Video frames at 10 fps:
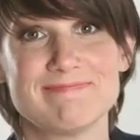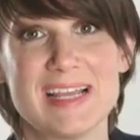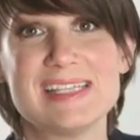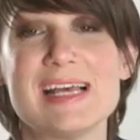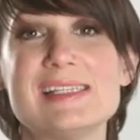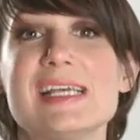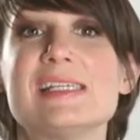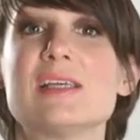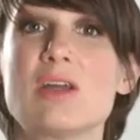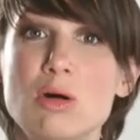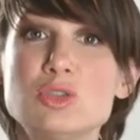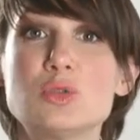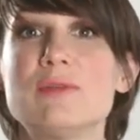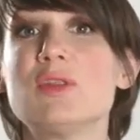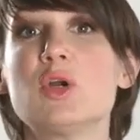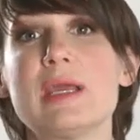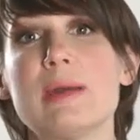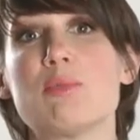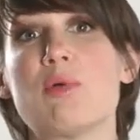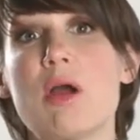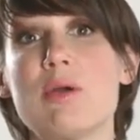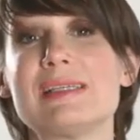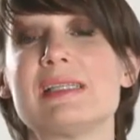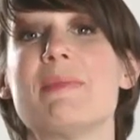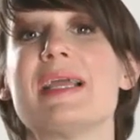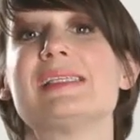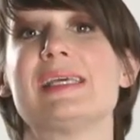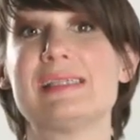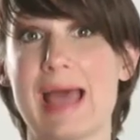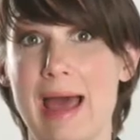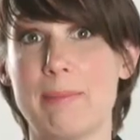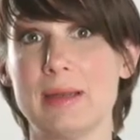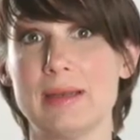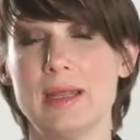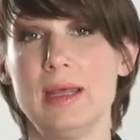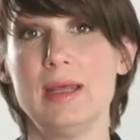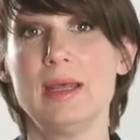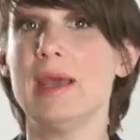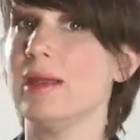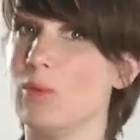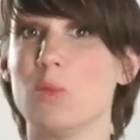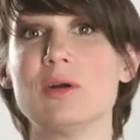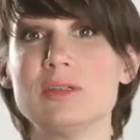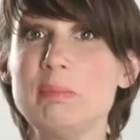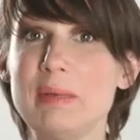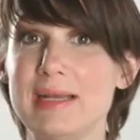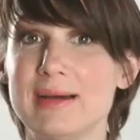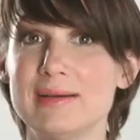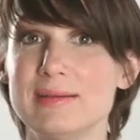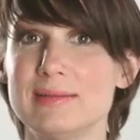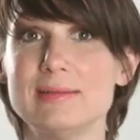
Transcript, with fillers: He says it's the culture of learning and progress that makes things happen, and in a world in beta,